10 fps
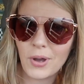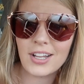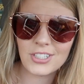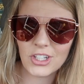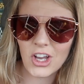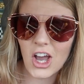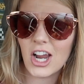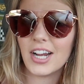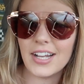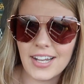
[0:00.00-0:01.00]
wash the
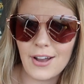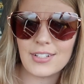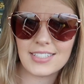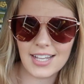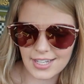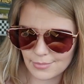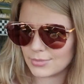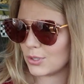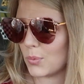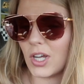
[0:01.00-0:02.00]
car and now it's
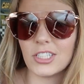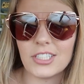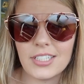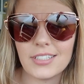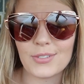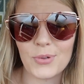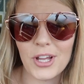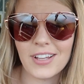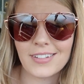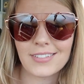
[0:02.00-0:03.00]
time to wash these
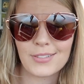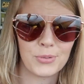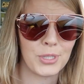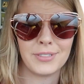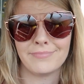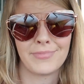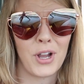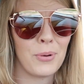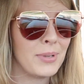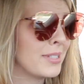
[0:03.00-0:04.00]
rugs or
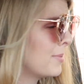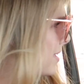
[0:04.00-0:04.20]
carpets,